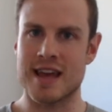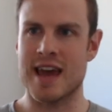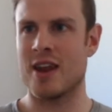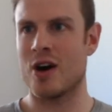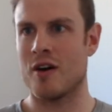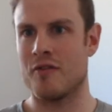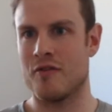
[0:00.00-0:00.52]
and
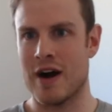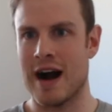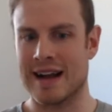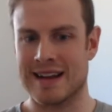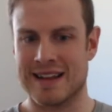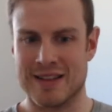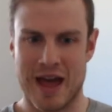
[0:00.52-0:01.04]
oh
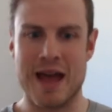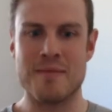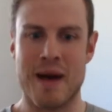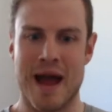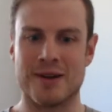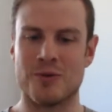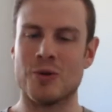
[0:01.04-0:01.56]
fuck, they
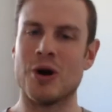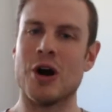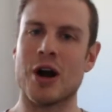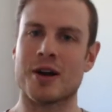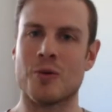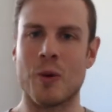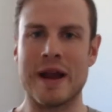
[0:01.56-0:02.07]
made it
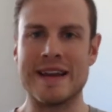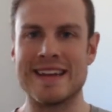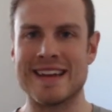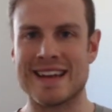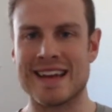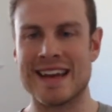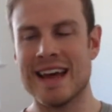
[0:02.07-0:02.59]
work. We
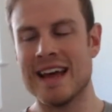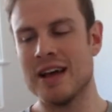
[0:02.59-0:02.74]
didn't.